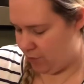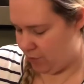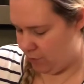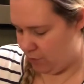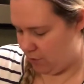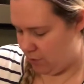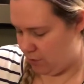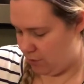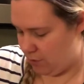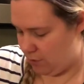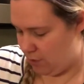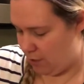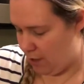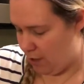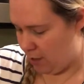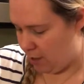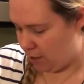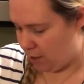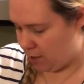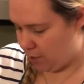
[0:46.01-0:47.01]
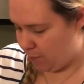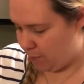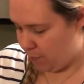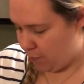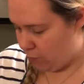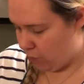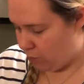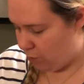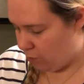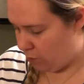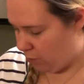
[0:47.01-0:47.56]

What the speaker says: use a spoon,